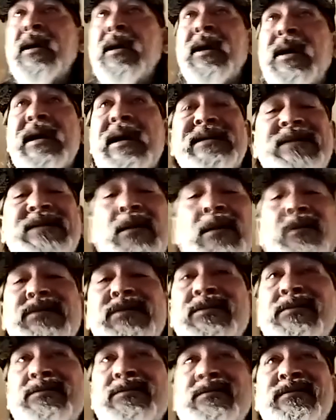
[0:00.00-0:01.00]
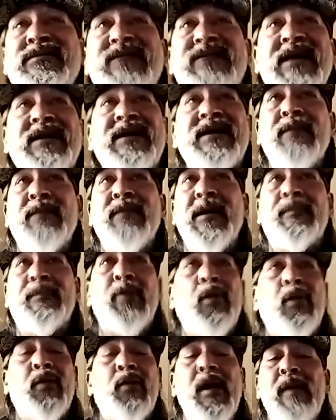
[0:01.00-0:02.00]
That's also thanking my
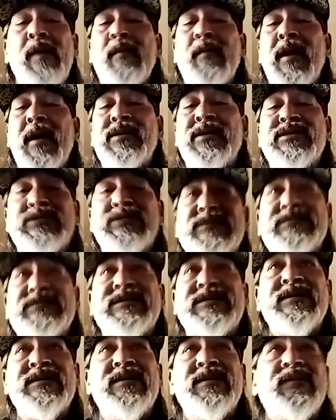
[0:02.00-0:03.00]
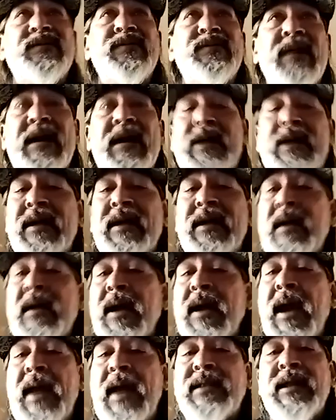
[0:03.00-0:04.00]
program managers of like,
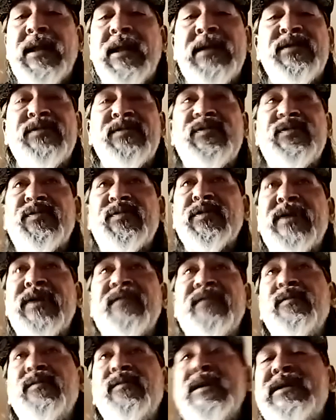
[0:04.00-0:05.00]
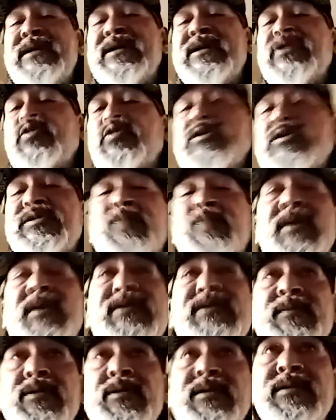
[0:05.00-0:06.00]
hey, thanks for giving me this
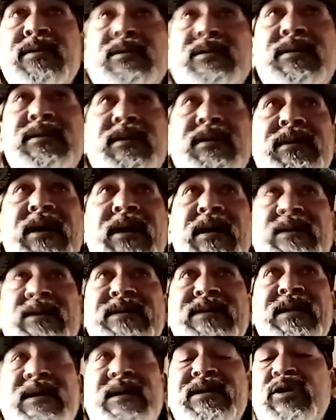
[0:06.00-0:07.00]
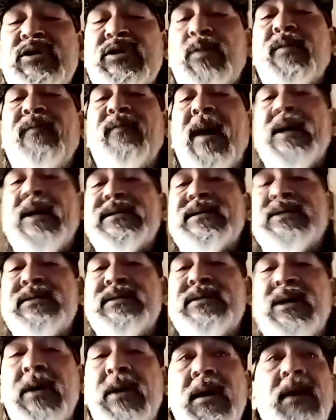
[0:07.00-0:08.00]
responsibility as a supervisor
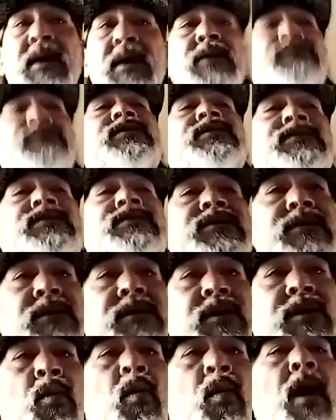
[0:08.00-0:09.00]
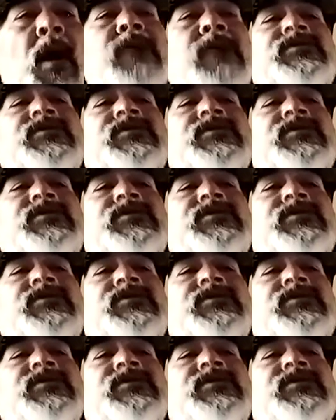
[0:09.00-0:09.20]
to watch